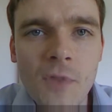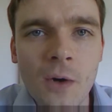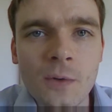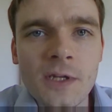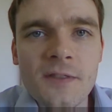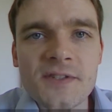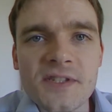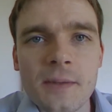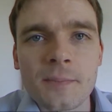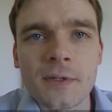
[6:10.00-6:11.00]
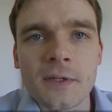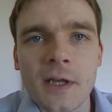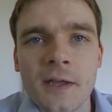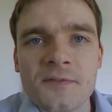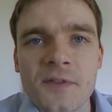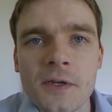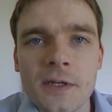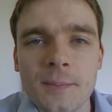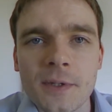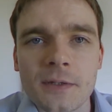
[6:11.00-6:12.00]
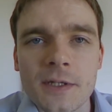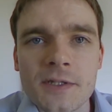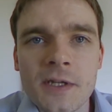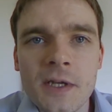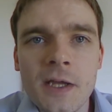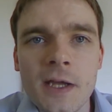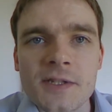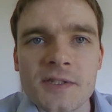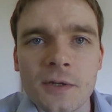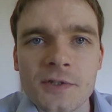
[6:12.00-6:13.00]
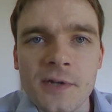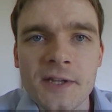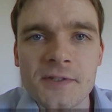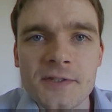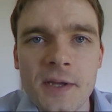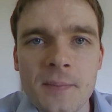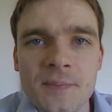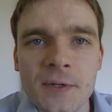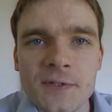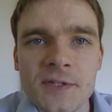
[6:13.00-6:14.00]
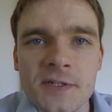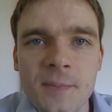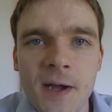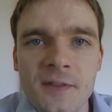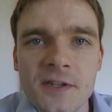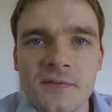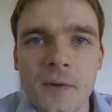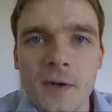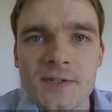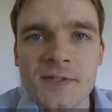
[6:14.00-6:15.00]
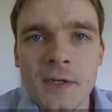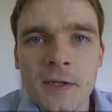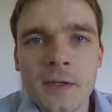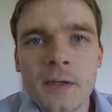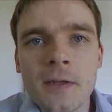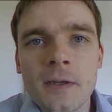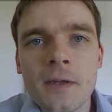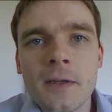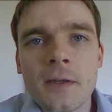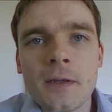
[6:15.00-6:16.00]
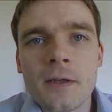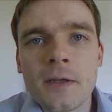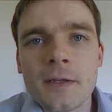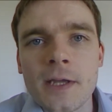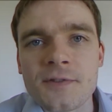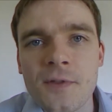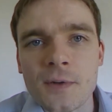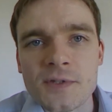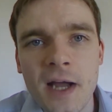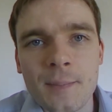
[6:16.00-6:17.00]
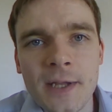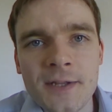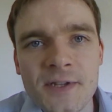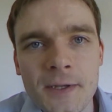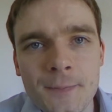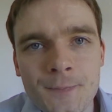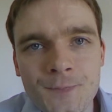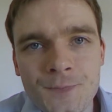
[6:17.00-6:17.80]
Only the simple and the hypocrite is not rendered impotent by that voice. Yet those are plenty.